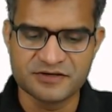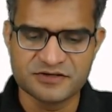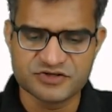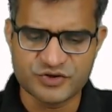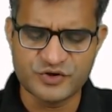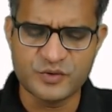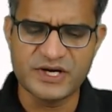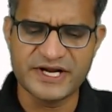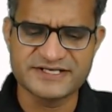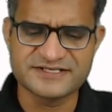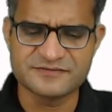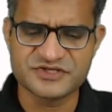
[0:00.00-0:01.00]
So you will
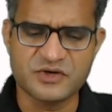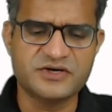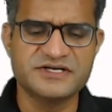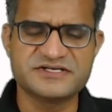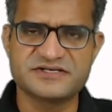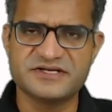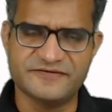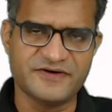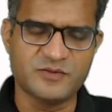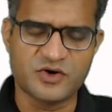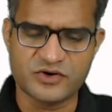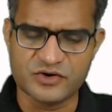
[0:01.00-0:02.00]
get some shortlists. If I'm
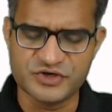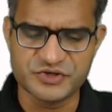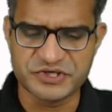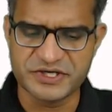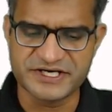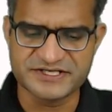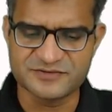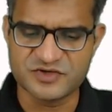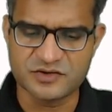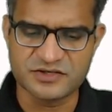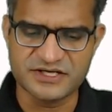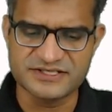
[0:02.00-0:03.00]
not wrong, you should get some
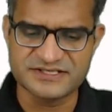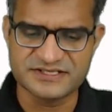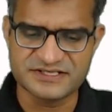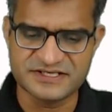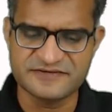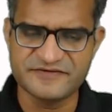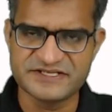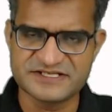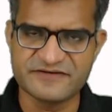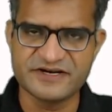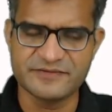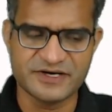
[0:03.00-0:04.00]
shortlists with
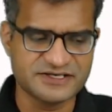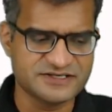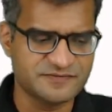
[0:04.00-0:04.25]
70 marks.